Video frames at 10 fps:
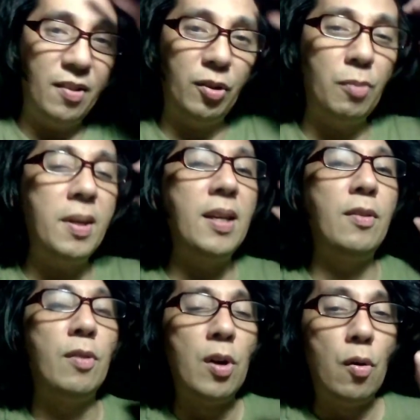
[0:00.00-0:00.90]
to
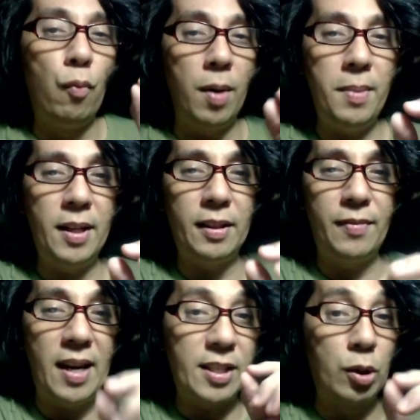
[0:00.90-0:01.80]
me one minute of
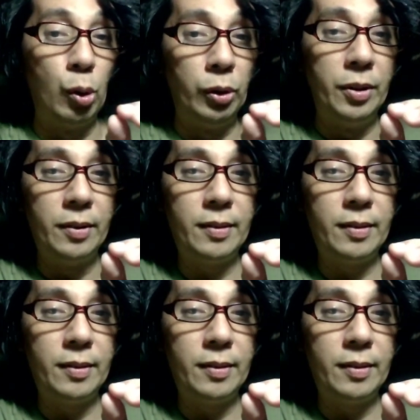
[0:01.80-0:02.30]
that is gold.